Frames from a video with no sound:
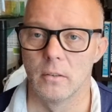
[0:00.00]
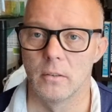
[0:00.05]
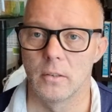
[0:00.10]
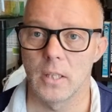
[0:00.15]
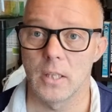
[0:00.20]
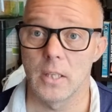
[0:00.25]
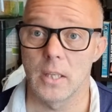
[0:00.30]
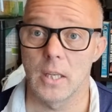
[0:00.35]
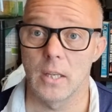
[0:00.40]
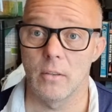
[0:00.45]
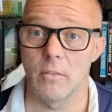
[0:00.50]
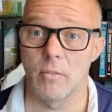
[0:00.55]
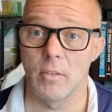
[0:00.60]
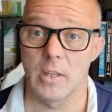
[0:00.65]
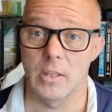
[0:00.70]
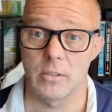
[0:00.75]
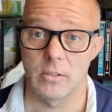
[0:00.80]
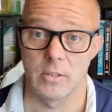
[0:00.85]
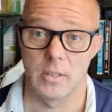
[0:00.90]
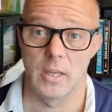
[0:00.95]
did it
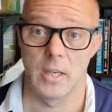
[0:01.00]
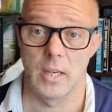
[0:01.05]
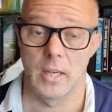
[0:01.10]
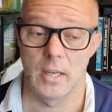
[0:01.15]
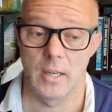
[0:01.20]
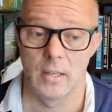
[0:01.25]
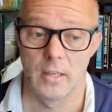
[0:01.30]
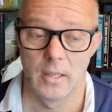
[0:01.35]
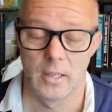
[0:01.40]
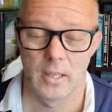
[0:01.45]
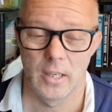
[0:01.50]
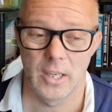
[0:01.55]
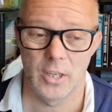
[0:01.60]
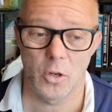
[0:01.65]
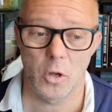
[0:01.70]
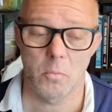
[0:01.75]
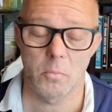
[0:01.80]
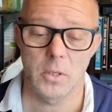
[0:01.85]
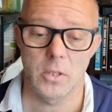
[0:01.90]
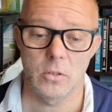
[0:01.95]
this year. He
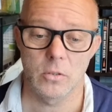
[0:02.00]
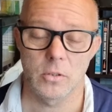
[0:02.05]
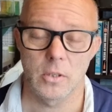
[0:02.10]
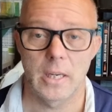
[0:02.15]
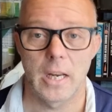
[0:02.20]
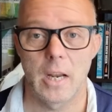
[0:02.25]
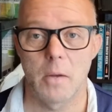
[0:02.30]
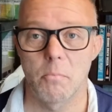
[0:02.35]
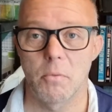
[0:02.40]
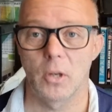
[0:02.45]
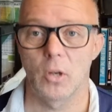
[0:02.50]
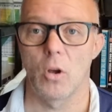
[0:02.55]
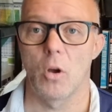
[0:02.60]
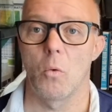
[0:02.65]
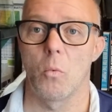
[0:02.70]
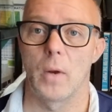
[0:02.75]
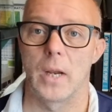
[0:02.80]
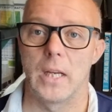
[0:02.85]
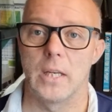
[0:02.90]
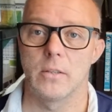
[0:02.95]
normally does an
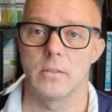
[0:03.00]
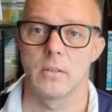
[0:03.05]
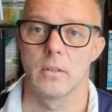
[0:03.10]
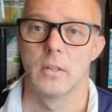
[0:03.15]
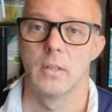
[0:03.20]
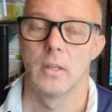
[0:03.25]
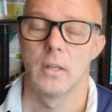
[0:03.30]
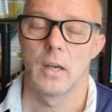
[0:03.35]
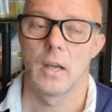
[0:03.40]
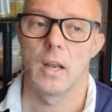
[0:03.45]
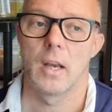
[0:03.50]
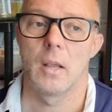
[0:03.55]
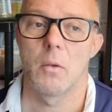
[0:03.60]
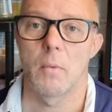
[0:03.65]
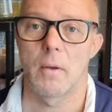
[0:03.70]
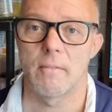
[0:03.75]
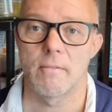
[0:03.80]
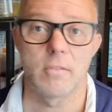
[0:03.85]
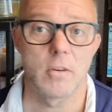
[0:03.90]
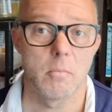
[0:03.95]
apricot wheat, and he
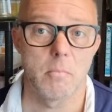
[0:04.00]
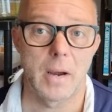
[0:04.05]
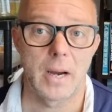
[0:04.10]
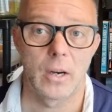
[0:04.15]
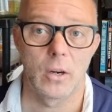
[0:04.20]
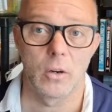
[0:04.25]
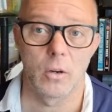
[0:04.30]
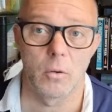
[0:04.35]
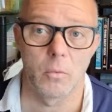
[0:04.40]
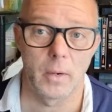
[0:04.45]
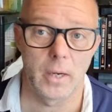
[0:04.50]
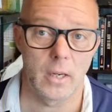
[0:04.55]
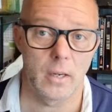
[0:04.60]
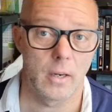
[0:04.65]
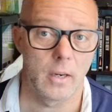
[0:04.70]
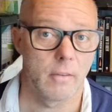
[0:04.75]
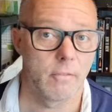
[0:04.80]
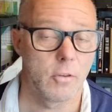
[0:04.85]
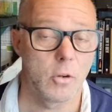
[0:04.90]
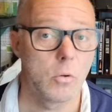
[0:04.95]
went for a mango wheat,
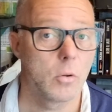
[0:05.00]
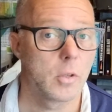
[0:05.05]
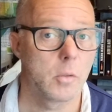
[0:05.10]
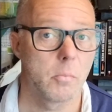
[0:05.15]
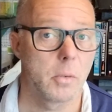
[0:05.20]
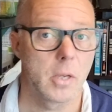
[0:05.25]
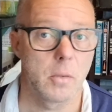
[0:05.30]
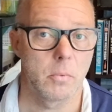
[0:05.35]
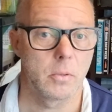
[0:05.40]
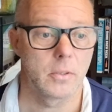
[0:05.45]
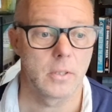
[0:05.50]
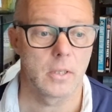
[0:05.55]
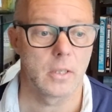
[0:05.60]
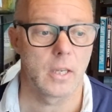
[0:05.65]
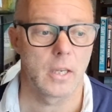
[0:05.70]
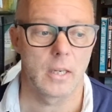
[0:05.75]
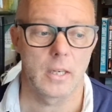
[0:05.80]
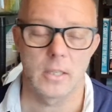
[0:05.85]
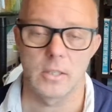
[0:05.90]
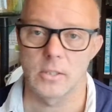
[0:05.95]
and a few other people did
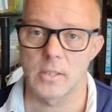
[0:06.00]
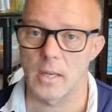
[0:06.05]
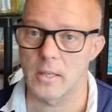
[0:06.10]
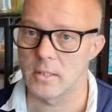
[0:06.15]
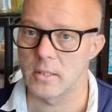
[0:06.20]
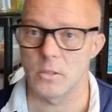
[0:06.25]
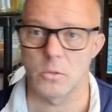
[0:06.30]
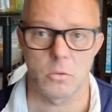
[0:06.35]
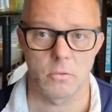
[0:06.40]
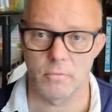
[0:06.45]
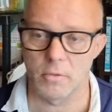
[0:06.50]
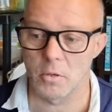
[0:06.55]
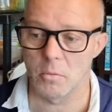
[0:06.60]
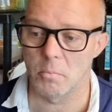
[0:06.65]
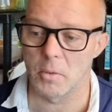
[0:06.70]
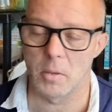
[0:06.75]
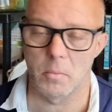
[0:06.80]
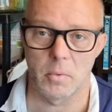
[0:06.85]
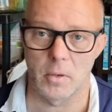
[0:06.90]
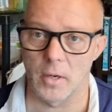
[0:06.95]
it, and he'd sent it to a few
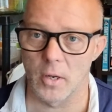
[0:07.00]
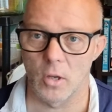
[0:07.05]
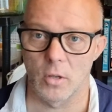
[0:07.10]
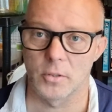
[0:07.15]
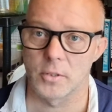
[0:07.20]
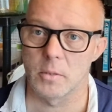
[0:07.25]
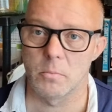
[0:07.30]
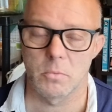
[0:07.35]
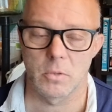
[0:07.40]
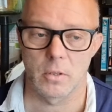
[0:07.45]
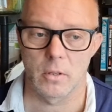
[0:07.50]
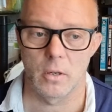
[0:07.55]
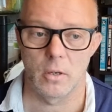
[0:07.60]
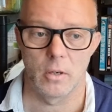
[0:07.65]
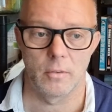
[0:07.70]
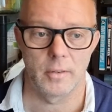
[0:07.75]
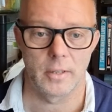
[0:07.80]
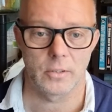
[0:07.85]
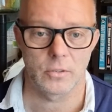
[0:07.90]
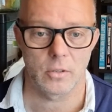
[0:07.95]
people, and they all seemed to
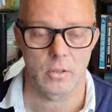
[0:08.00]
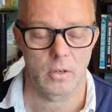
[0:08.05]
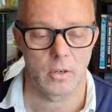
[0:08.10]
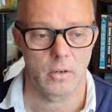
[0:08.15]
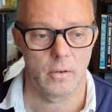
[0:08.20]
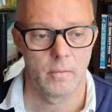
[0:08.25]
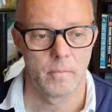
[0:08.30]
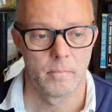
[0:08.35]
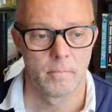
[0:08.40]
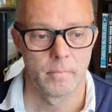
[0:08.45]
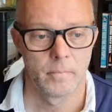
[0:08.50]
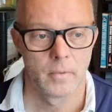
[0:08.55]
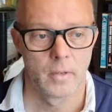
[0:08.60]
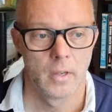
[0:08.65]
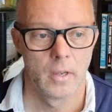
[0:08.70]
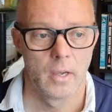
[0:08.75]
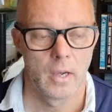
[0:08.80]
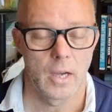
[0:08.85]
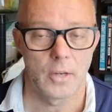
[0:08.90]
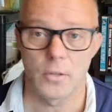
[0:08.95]
love it. So
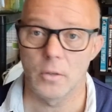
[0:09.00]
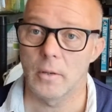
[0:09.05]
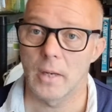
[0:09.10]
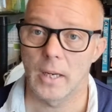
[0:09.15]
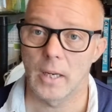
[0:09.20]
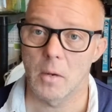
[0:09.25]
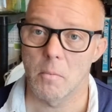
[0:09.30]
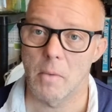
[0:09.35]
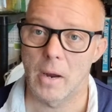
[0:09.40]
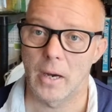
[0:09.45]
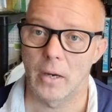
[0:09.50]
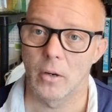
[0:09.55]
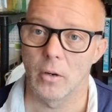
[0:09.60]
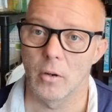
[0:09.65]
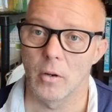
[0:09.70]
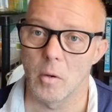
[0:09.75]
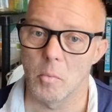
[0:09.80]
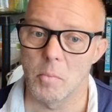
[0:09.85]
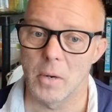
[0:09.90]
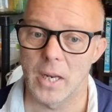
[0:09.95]
I do like a
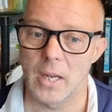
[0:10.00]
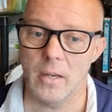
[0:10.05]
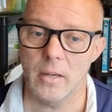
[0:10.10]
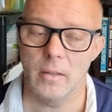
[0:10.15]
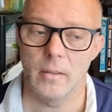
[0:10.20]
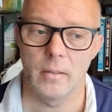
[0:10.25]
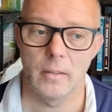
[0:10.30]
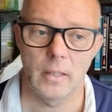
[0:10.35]
mango beer.